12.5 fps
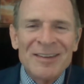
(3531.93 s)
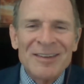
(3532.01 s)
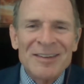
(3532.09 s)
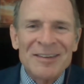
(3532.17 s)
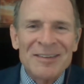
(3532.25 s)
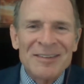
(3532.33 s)

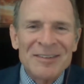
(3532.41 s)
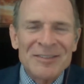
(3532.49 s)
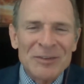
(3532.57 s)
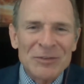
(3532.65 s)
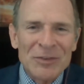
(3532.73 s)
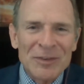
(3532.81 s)
it
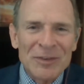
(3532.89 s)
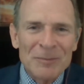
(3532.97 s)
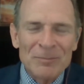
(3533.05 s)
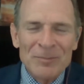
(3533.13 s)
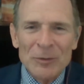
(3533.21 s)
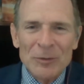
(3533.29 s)
says that
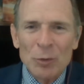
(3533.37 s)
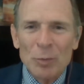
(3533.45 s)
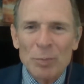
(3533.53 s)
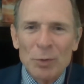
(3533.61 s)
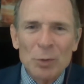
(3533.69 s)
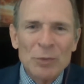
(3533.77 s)

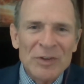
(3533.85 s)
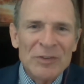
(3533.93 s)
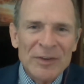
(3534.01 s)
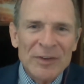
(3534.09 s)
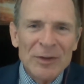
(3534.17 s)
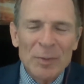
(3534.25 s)
you'll bruise
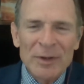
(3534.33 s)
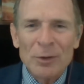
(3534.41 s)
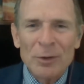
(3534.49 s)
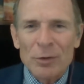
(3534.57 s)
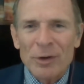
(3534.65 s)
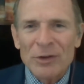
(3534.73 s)
his heel, but
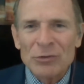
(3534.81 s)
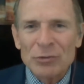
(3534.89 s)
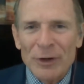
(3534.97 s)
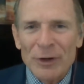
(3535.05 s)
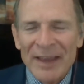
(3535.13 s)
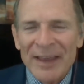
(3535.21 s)
he'll crush
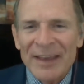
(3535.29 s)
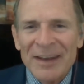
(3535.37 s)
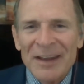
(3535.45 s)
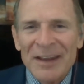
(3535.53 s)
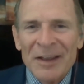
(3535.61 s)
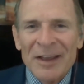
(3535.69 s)
your
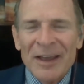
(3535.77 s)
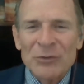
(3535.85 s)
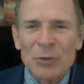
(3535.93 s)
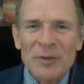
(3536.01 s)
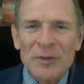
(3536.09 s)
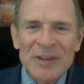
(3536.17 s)
head.
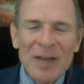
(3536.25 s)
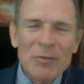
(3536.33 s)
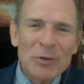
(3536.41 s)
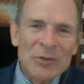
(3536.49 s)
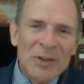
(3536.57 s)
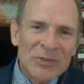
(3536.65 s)
And so the
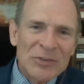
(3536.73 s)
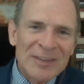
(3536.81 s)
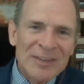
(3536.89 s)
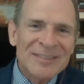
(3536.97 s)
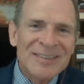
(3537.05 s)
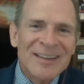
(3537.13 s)
devil does
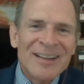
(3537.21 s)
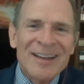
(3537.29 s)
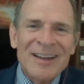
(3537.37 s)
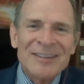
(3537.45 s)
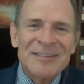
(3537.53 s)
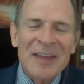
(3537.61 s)
his
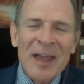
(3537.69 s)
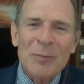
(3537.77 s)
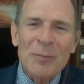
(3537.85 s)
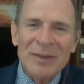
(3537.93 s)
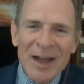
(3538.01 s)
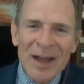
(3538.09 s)

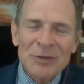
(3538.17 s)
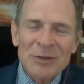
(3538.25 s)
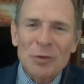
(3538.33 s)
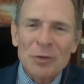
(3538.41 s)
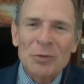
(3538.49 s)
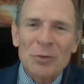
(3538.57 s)
attack, but God
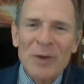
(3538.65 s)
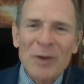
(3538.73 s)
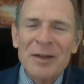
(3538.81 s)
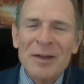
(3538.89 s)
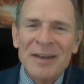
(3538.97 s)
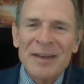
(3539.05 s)
turns
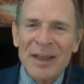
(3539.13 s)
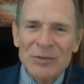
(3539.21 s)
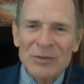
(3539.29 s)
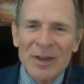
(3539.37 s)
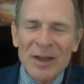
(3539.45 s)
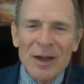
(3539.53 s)
around and
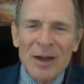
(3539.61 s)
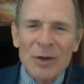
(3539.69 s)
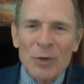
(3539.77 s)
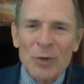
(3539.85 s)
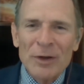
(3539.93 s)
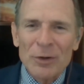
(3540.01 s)
has a
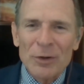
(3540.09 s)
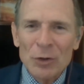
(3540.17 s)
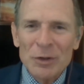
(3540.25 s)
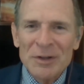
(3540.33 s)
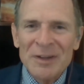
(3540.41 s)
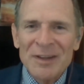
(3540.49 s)
greater
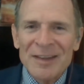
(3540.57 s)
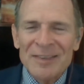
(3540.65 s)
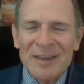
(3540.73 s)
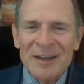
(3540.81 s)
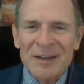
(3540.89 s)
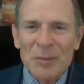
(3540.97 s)
good
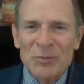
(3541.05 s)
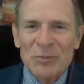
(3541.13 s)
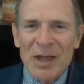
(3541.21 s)
that comes